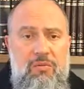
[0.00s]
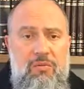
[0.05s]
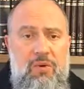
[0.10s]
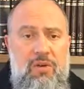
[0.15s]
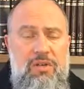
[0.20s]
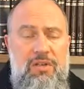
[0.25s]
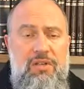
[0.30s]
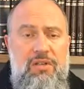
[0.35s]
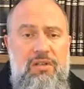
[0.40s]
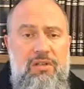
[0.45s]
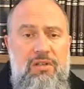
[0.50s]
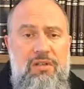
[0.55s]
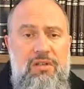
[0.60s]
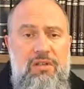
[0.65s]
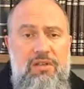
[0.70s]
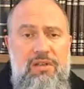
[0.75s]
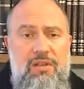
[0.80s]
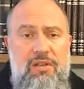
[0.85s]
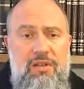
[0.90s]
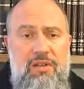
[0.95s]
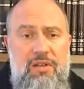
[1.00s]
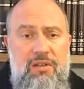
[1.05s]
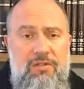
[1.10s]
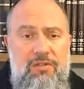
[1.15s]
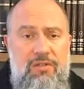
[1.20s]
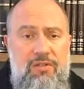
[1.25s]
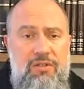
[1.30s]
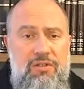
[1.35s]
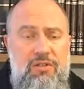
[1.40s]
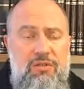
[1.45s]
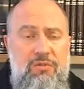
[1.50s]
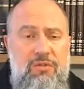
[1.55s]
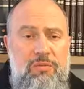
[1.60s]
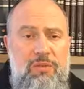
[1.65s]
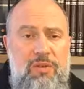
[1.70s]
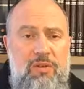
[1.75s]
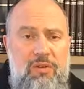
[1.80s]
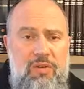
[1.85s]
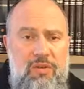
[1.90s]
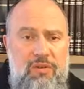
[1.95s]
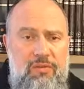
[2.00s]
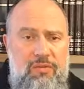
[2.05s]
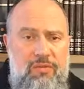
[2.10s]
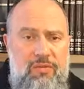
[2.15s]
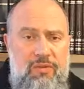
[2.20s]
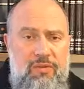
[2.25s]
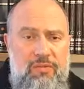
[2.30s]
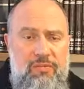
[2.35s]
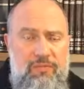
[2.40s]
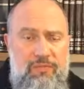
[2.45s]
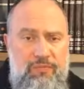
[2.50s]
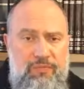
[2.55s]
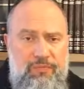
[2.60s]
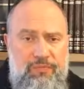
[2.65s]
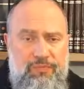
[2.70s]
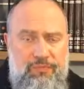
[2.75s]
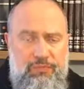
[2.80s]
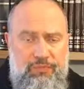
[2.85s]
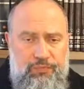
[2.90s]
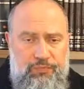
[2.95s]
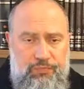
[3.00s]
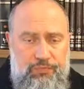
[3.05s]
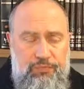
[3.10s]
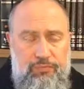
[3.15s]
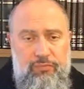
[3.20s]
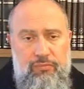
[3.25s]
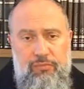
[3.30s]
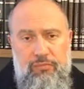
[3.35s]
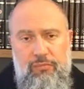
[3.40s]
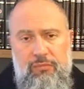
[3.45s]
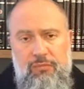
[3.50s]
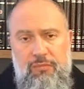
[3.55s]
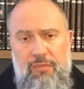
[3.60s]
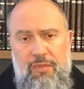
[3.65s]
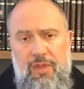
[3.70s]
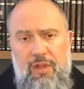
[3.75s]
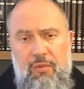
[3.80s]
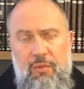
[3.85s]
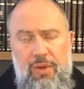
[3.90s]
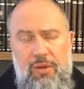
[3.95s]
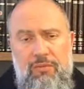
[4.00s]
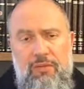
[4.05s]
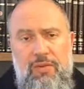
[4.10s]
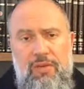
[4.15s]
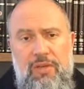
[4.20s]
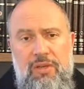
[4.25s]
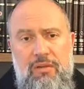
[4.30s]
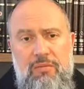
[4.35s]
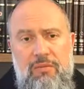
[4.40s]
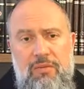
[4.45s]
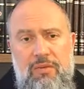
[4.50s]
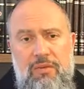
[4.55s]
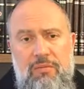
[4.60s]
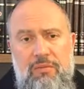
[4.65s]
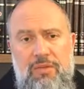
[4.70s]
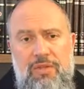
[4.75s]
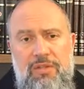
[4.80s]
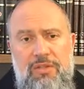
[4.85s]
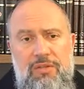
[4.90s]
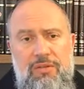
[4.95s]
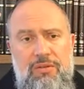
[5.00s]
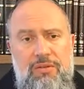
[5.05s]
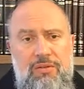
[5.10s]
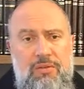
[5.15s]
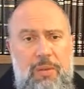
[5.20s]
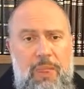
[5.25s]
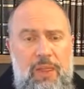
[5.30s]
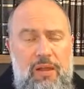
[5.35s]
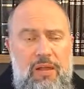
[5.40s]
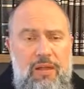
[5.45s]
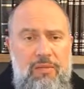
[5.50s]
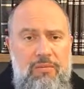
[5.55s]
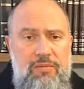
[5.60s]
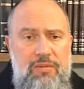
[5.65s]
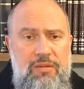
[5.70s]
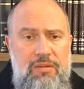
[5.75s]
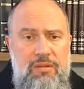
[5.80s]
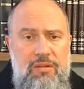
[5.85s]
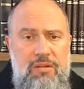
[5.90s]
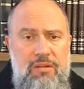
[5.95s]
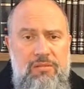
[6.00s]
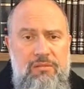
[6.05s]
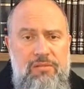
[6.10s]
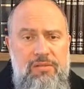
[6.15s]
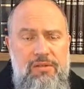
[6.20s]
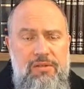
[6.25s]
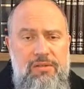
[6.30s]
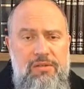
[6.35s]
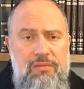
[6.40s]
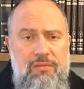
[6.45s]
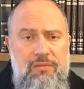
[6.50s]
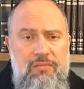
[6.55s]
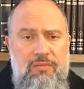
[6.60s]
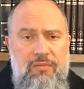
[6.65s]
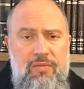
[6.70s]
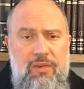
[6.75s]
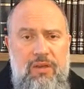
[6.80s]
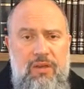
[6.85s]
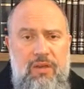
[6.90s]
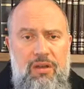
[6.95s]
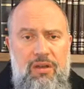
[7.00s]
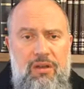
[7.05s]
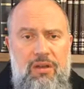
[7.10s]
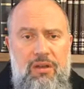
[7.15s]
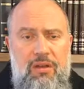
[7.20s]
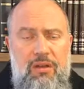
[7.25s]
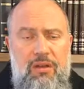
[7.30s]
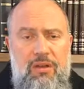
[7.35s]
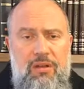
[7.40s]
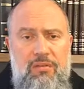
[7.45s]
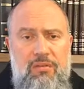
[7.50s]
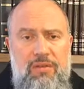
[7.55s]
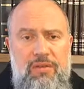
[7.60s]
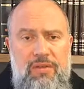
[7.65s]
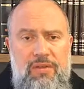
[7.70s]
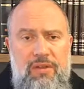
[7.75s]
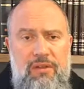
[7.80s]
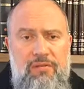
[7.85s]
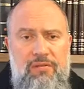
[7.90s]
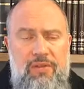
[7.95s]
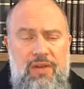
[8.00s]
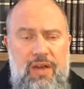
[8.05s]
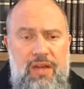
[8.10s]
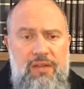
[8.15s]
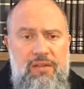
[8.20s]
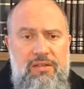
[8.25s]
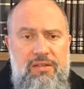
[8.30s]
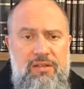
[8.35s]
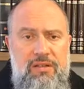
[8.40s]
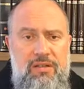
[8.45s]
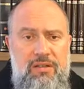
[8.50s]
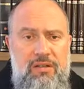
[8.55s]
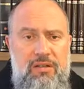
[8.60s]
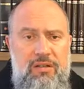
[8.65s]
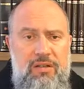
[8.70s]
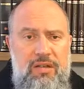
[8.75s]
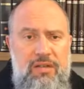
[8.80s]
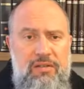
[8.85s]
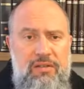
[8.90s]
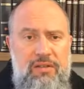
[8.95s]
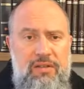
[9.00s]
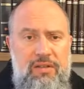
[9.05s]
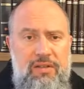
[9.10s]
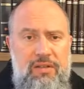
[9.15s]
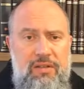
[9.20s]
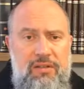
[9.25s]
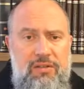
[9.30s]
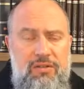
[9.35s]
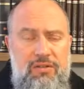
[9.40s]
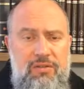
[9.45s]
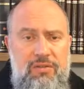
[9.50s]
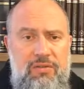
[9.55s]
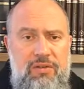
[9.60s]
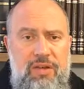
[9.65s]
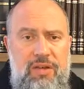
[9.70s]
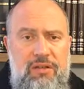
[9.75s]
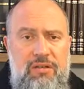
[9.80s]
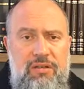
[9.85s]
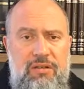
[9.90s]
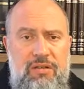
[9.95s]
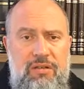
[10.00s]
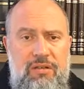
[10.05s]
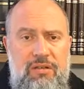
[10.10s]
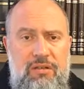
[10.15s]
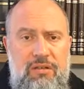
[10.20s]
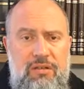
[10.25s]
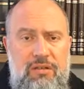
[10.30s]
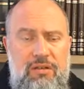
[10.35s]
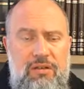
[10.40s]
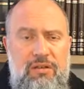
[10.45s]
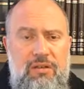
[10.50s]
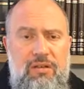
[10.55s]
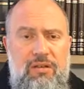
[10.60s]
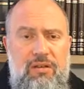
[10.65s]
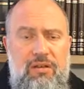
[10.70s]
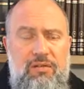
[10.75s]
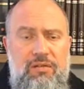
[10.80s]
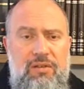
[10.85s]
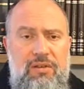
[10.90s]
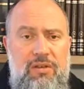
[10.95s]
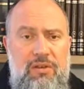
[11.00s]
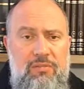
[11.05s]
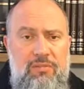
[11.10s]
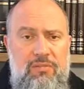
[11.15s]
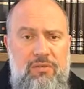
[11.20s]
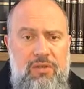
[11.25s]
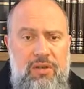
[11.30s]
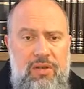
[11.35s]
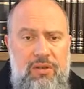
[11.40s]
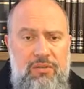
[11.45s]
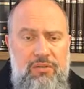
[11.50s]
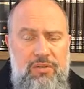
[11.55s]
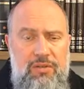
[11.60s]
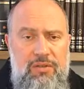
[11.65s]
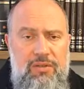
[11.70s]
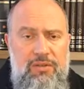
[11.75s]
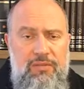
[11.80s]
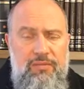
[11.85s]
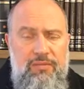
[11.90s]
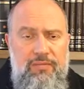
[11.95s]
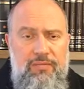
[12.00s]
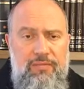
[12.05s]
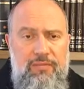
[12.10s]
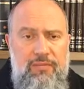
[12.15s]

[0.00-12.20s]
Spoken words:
What, therefore, should we be looking for when we wish to come to terms with the facts and the true nature of the Hebrew language?